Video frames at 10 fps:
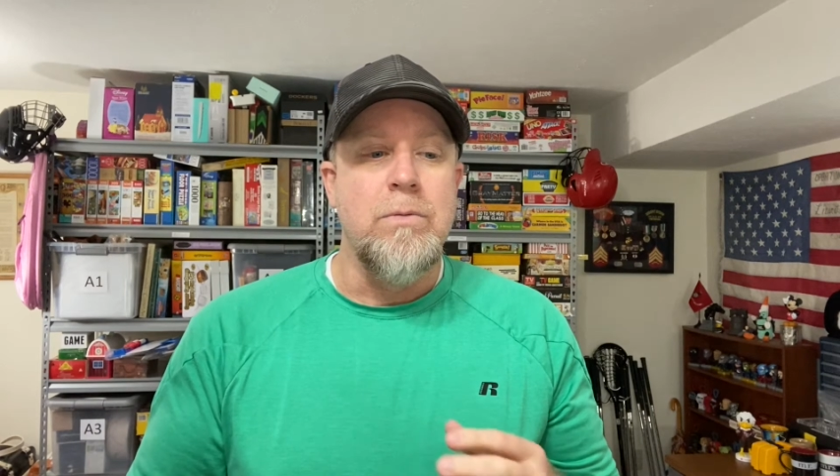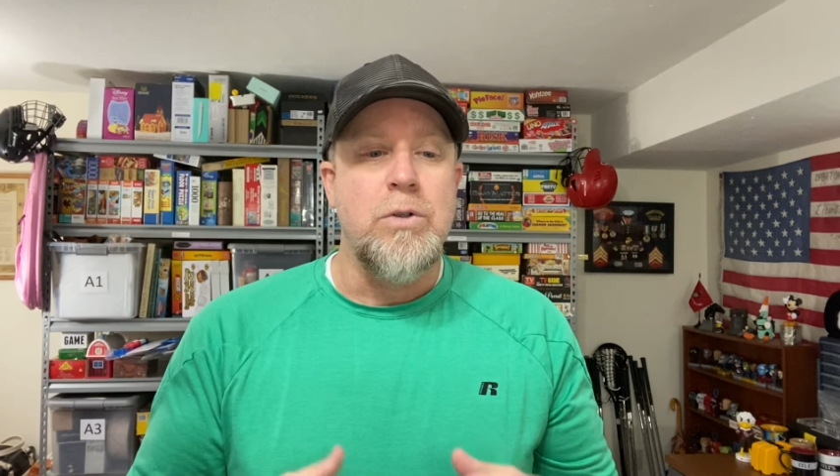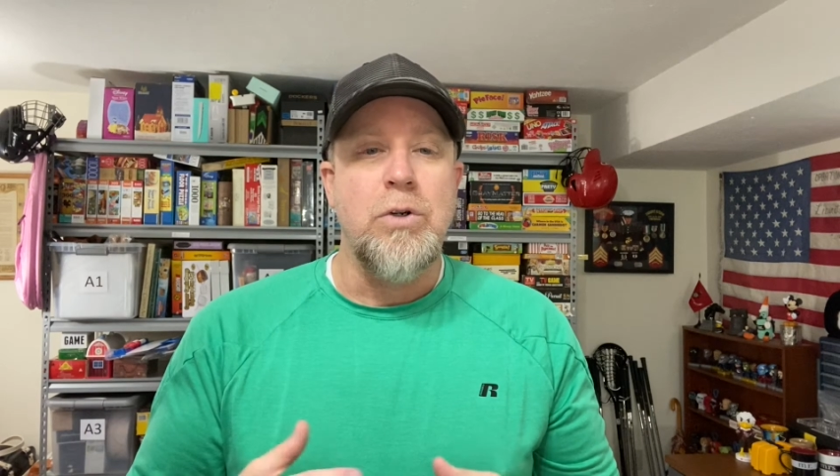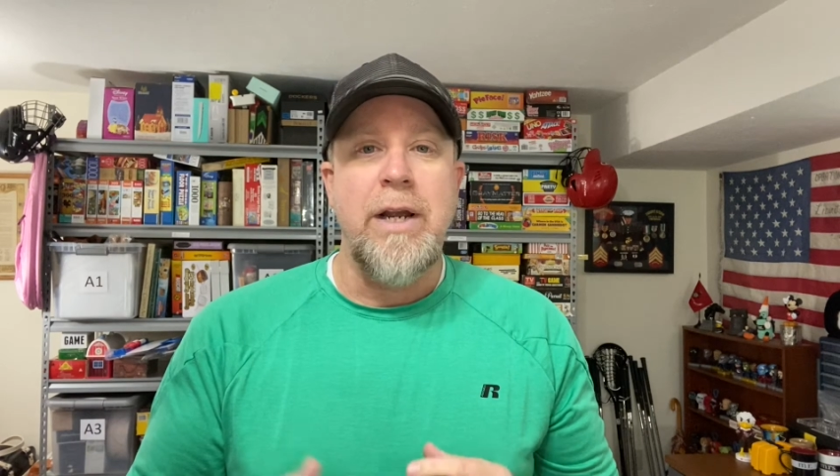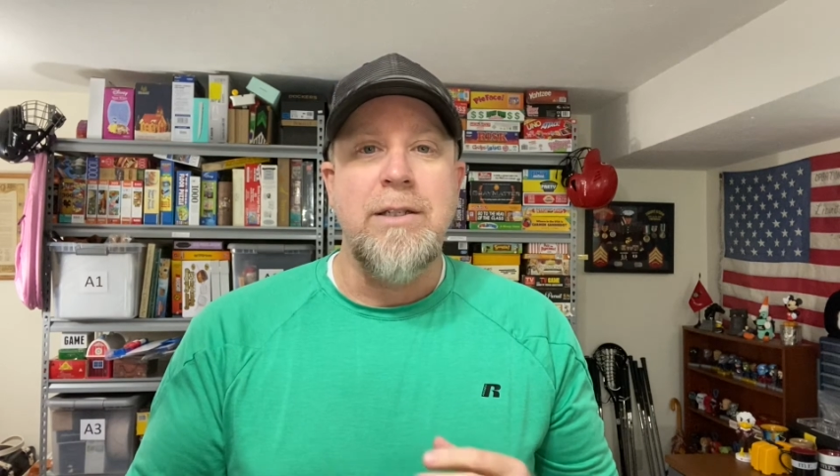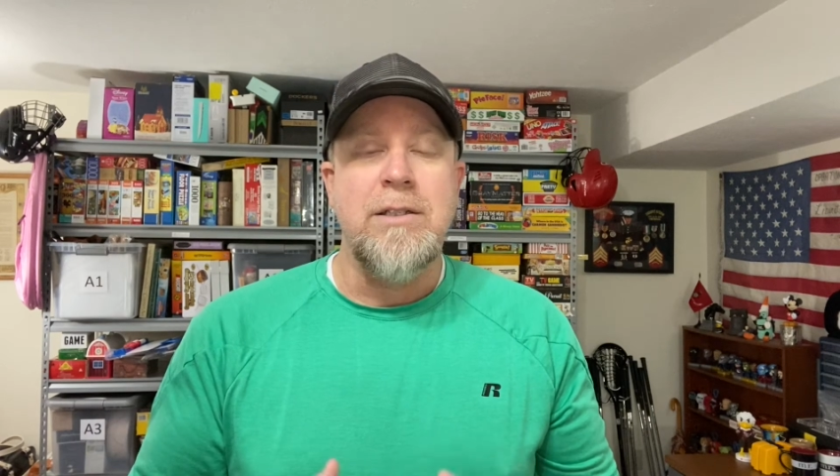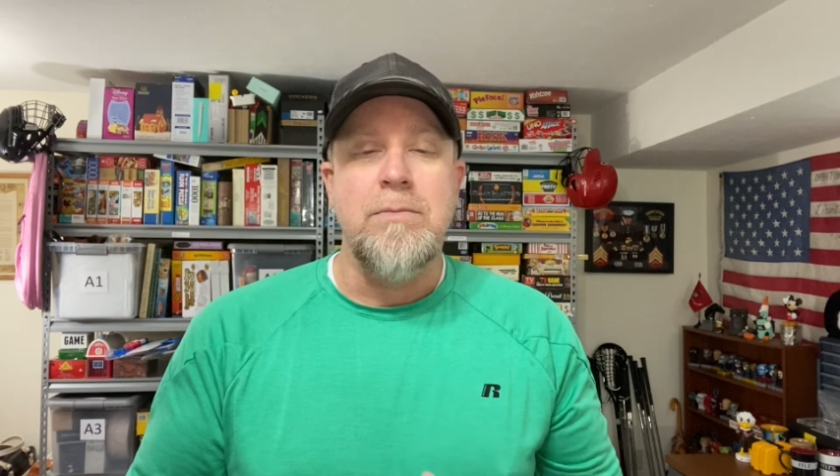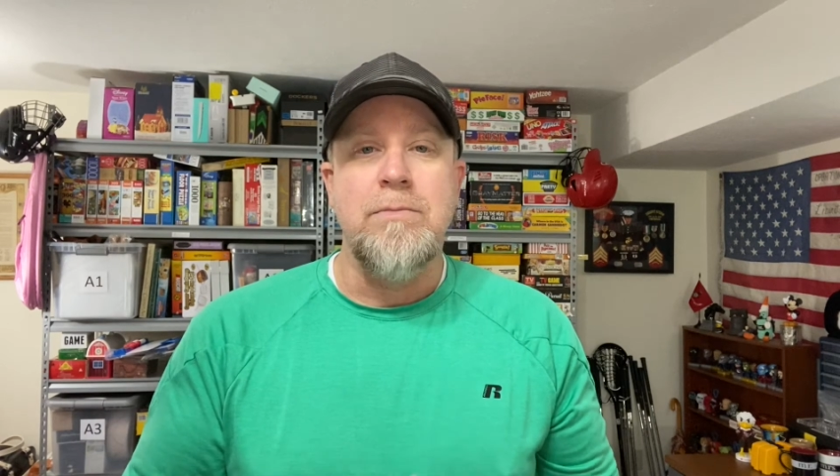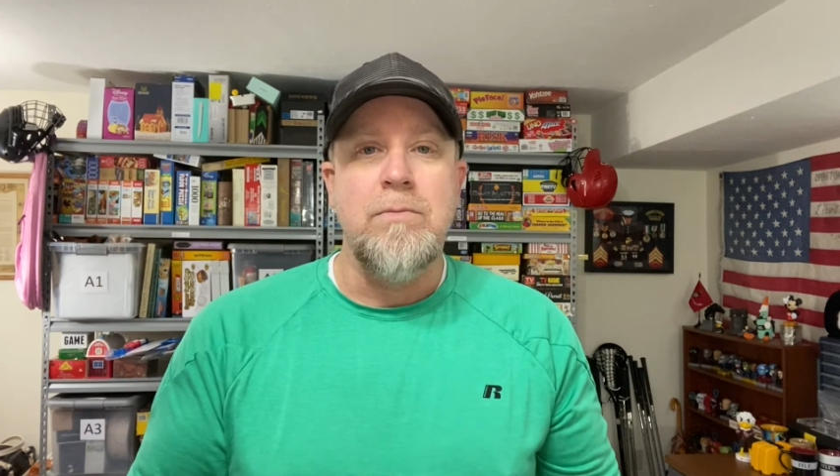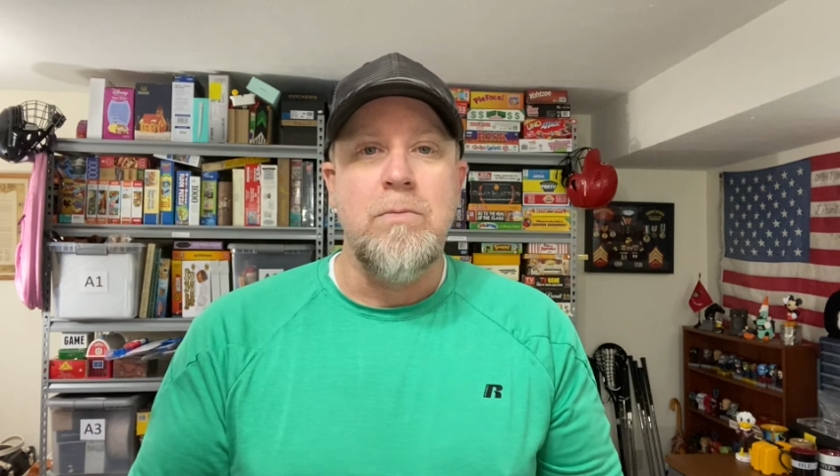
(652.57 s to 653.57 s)
trade
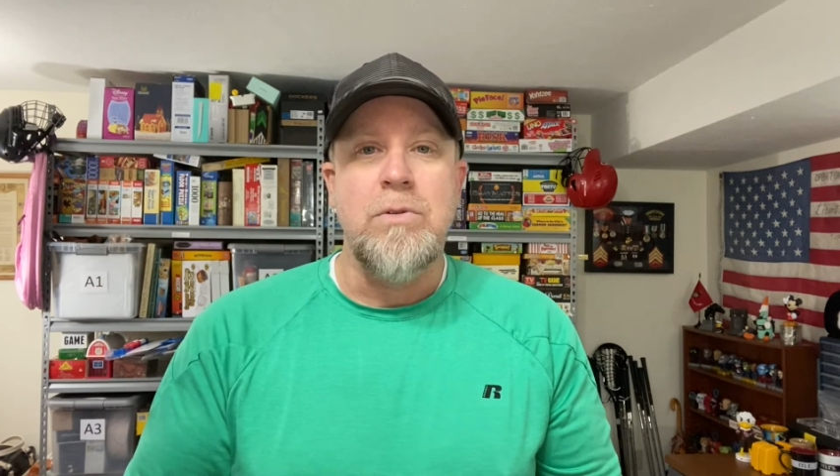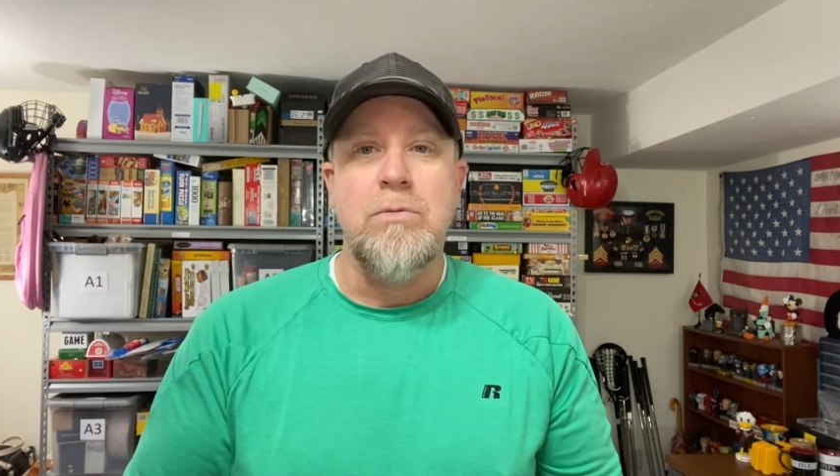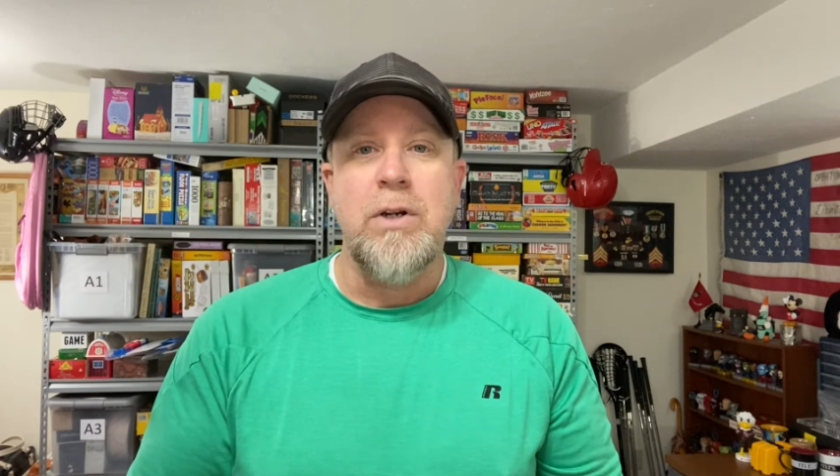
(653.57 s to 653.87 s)
some